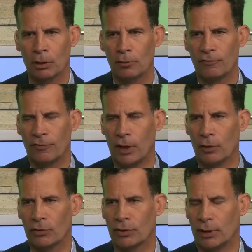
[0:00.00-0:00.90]

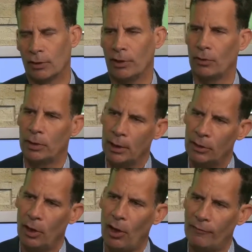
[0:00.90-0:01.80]
folks, they'll
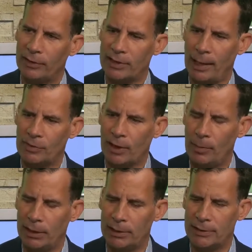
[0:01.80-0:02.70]
oftentimes
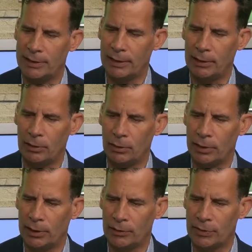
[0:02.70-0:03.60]
come in to see you
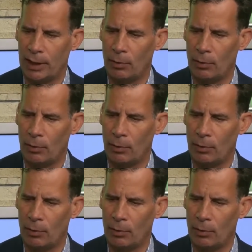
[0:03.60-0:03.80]
and they'll say,